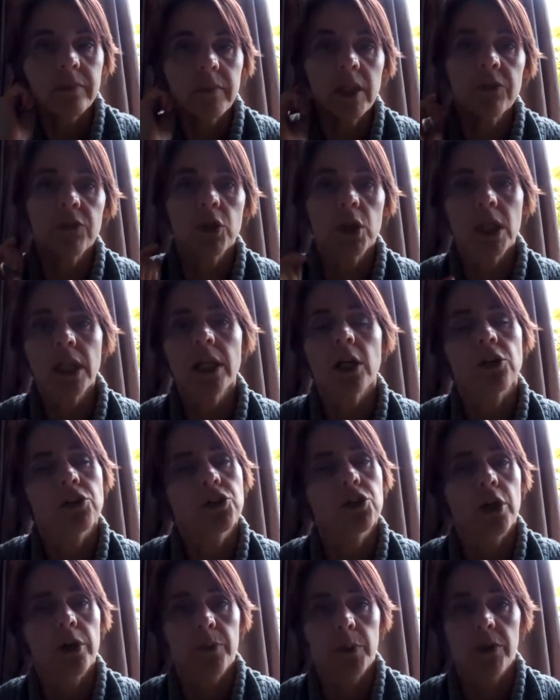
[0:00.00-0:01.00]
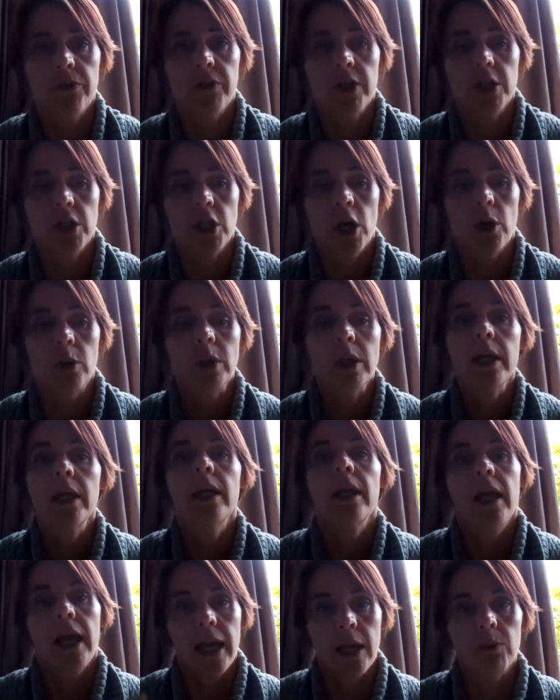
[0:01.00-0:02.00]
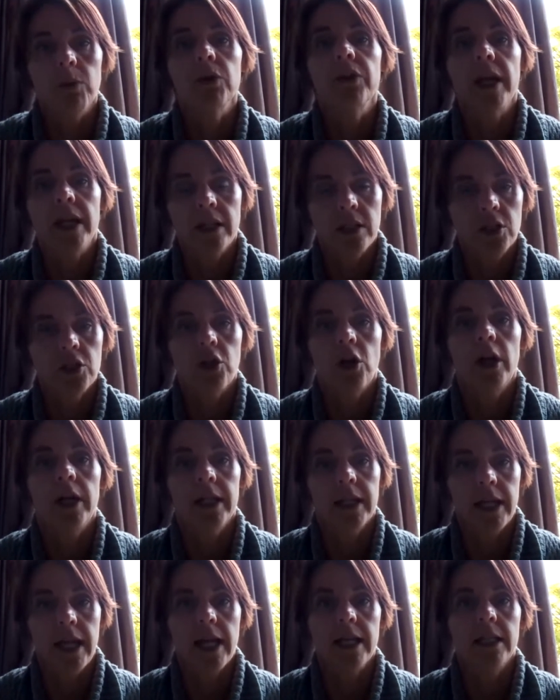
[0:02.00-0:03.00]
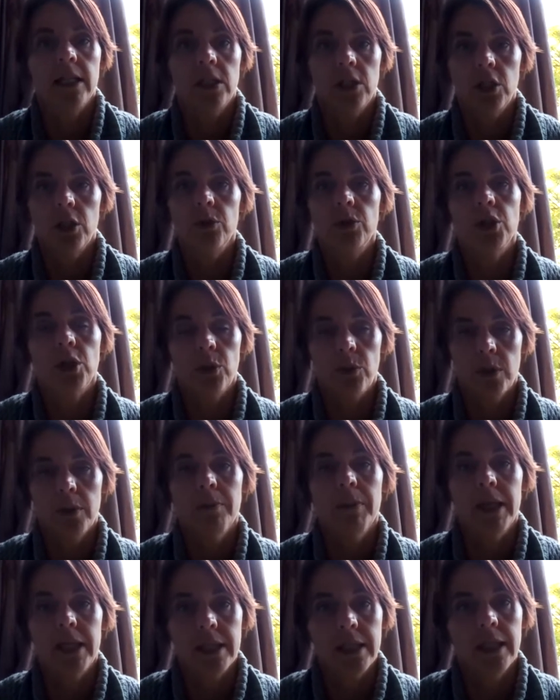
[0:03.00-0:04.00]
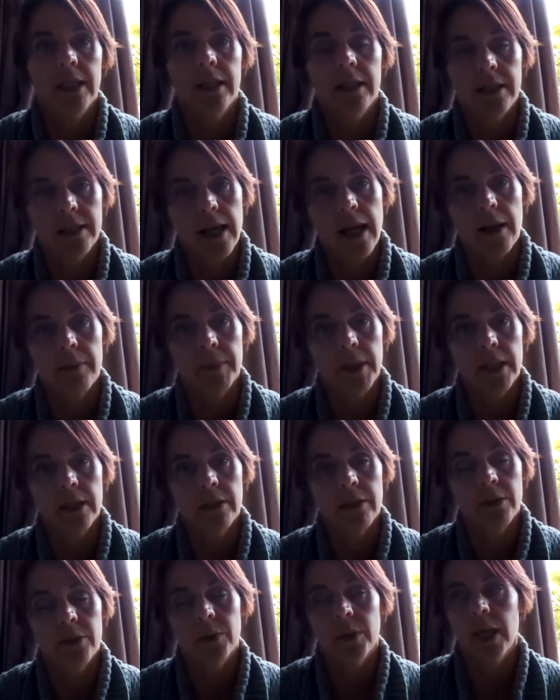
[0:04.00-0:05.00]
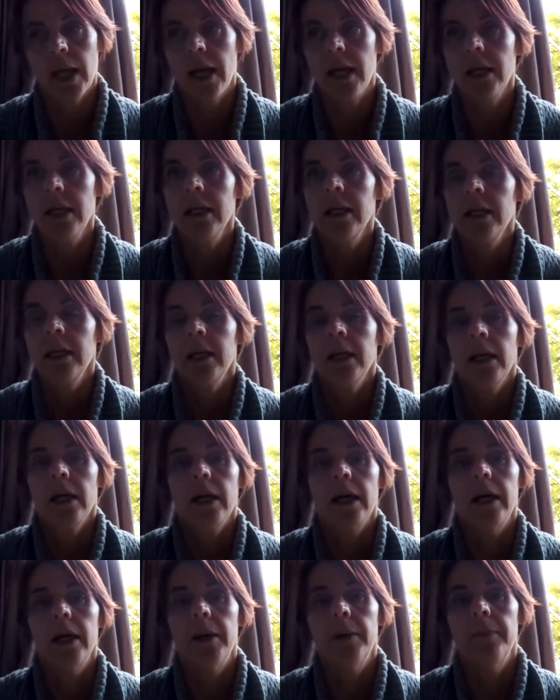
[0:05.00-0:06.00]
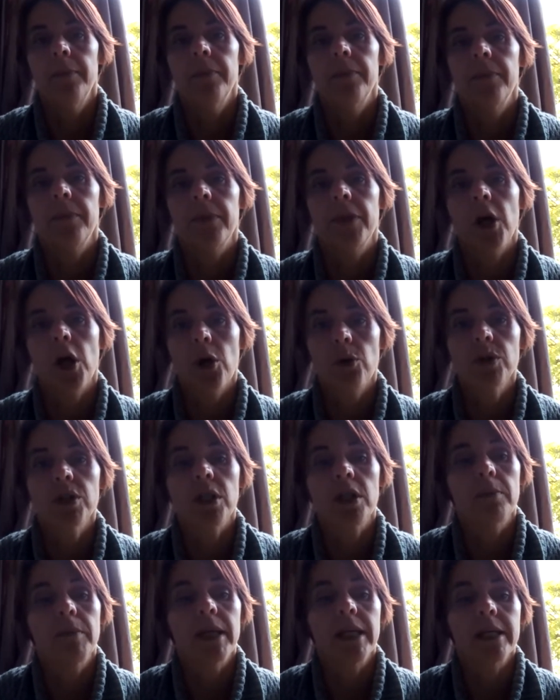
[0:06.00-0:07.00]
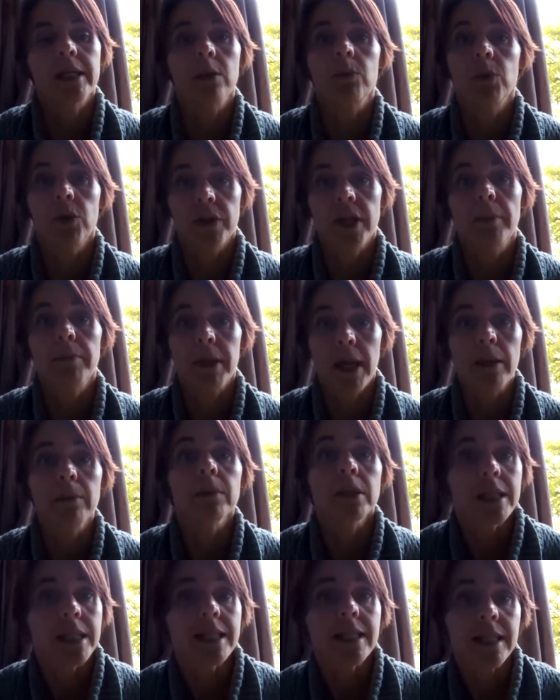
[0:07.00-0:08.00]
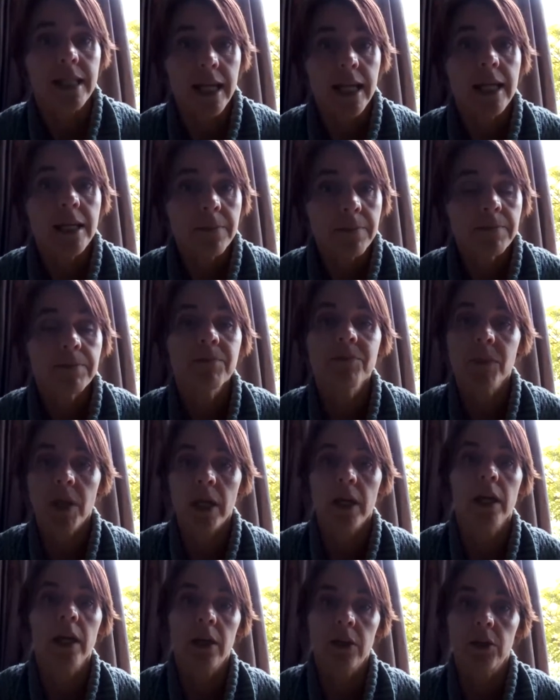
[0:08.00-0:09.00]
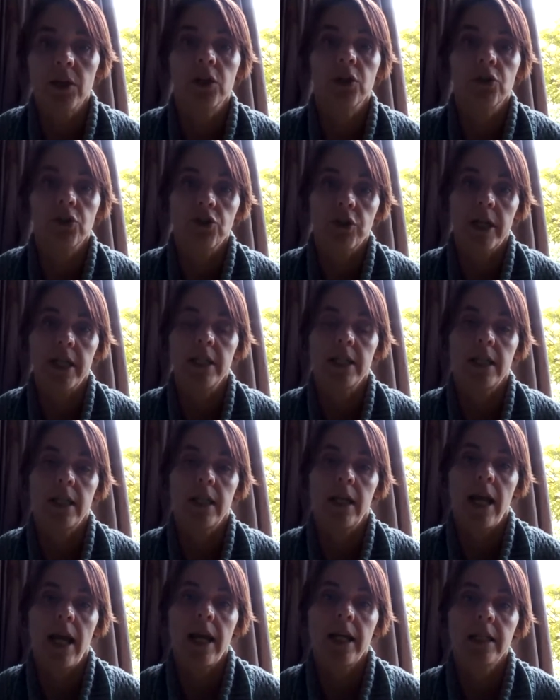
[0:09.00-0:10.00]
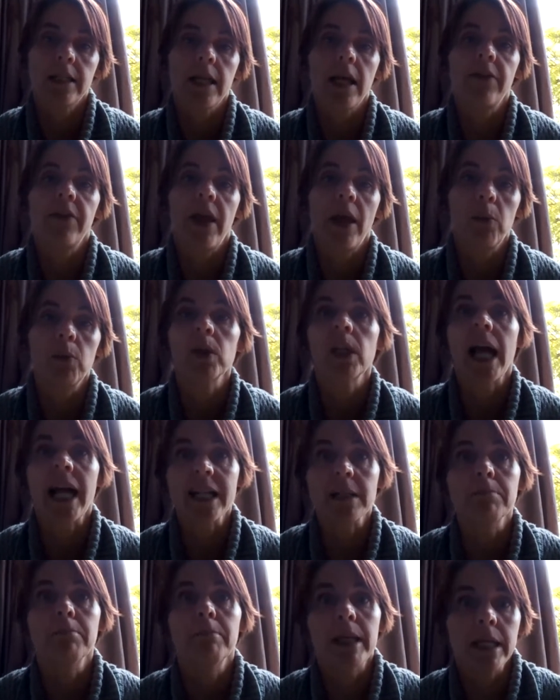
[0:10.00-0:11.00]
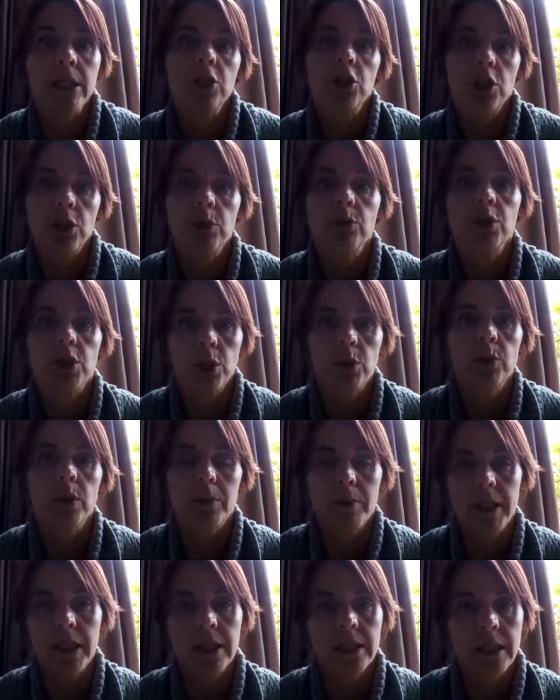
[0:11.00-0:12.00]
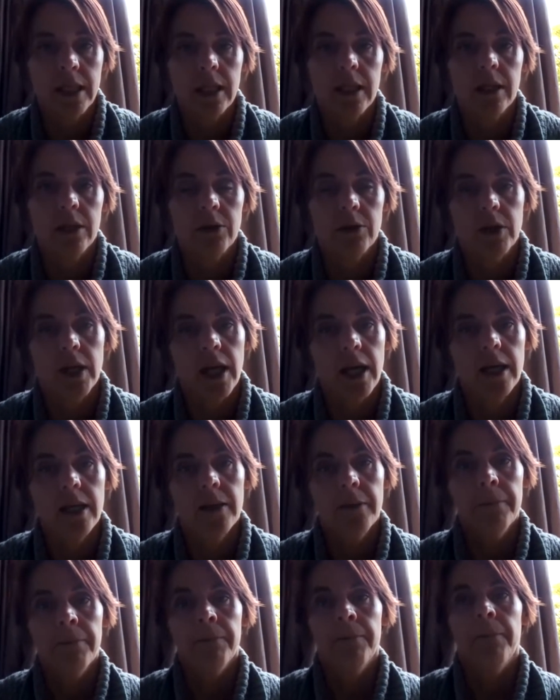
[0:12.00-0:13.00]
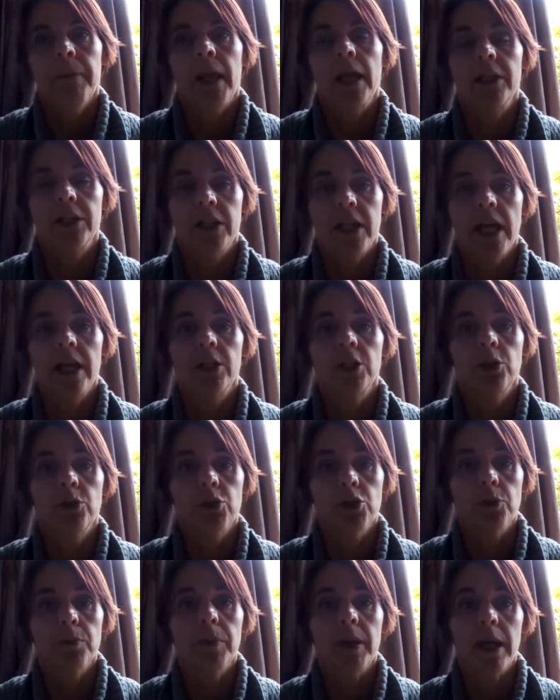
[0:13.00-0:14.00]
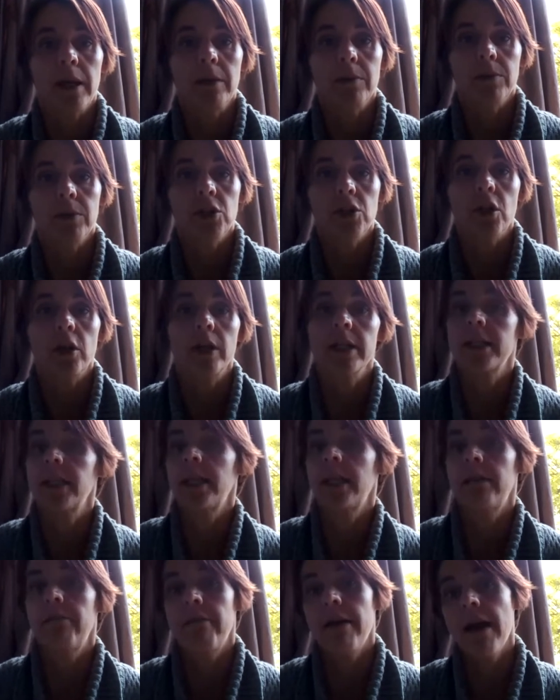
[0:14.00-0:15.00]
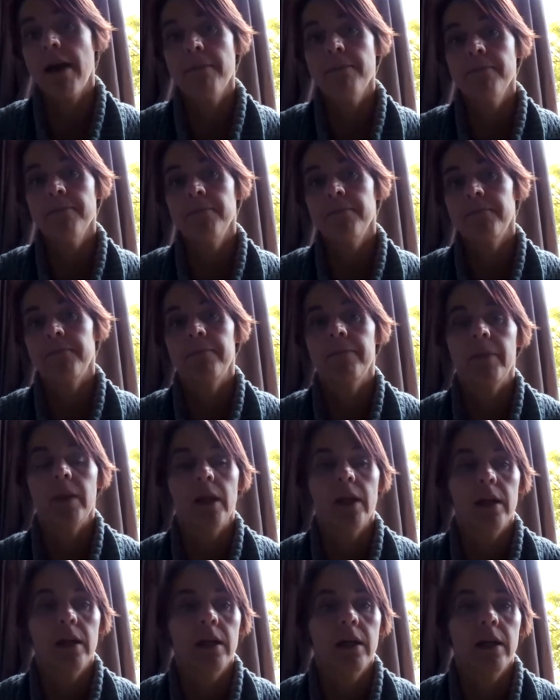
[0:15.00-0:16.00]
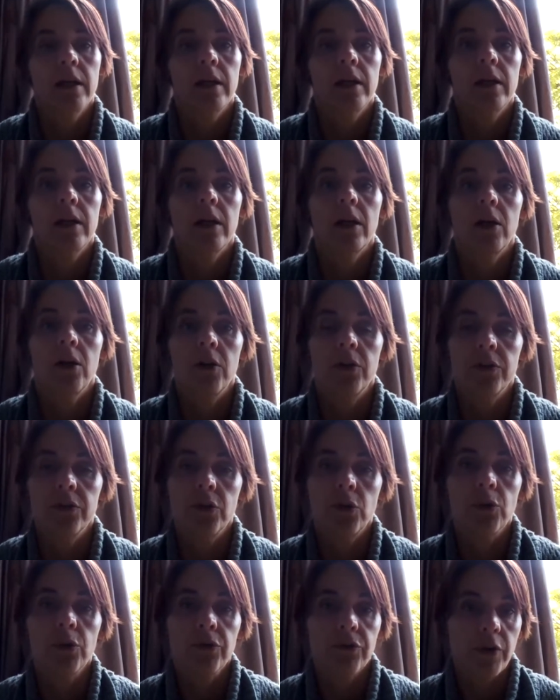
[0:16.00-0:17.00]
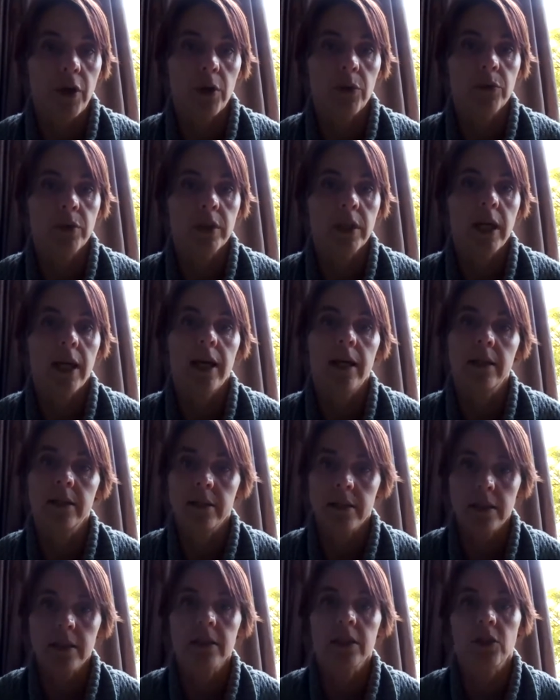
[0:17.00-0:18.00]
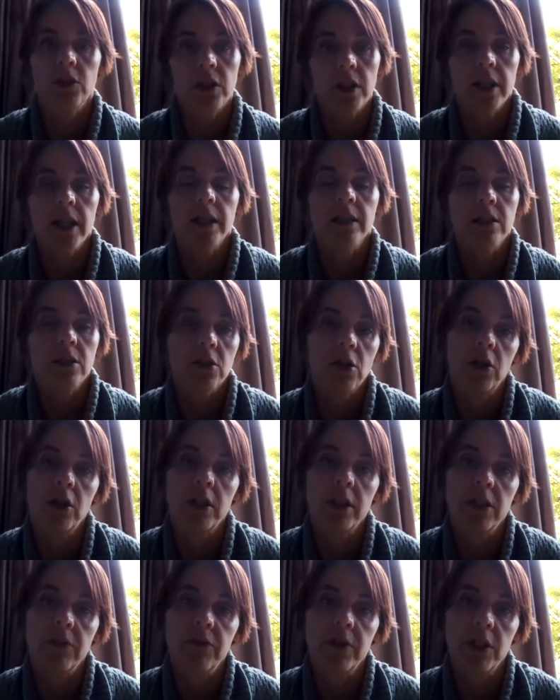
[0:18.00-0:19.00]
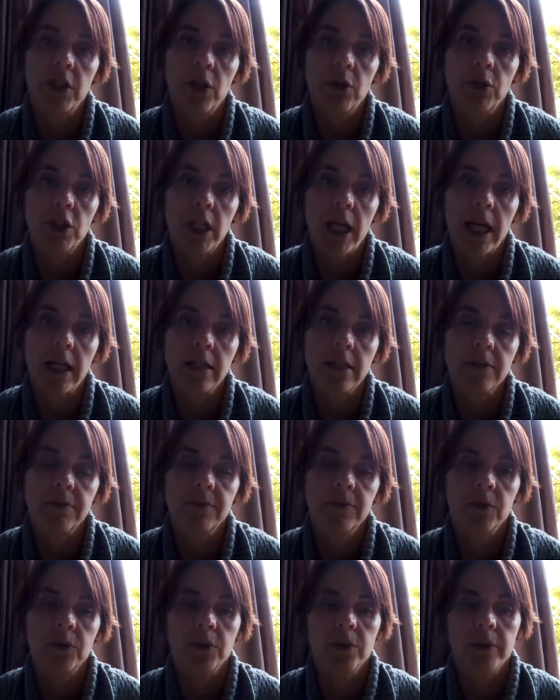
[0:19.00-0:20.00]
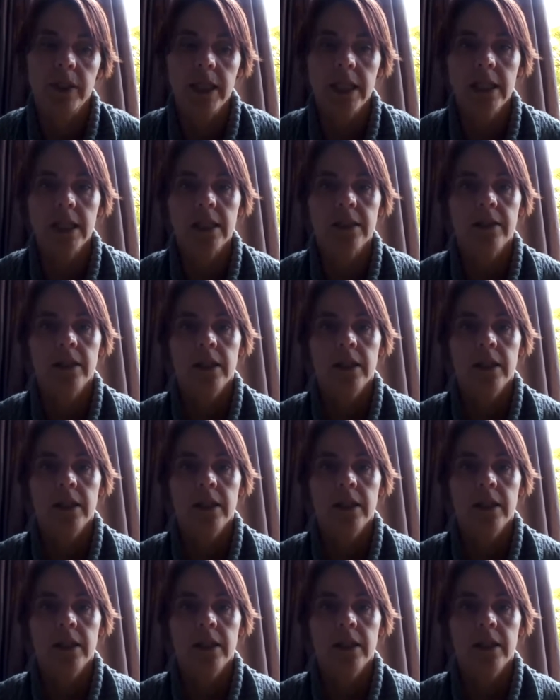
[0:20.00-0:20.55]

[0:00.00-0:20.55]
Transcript: If you click on join with video, it will then start connecting you to the meeting that's happening, okay? The host of the meeting will then be able to see that you're trying to connect, and they will admit you to the meeting, okay? And then you should be able to start seeing them on your phone, and you can then start the video chat, all right?